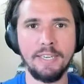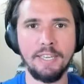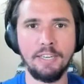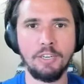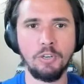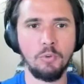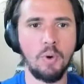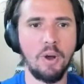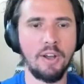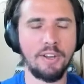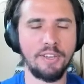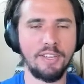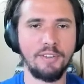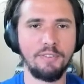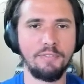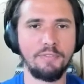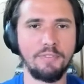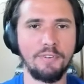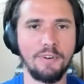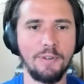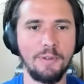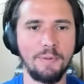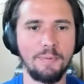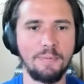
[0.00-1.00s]
and you're walking
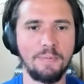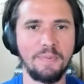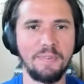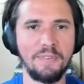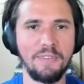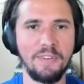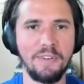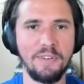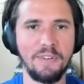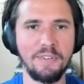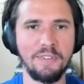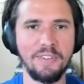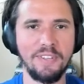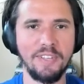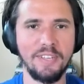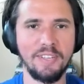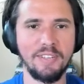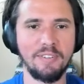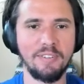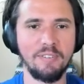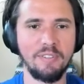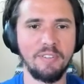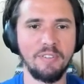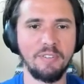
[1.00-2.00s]
from,
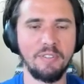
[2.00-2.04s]
the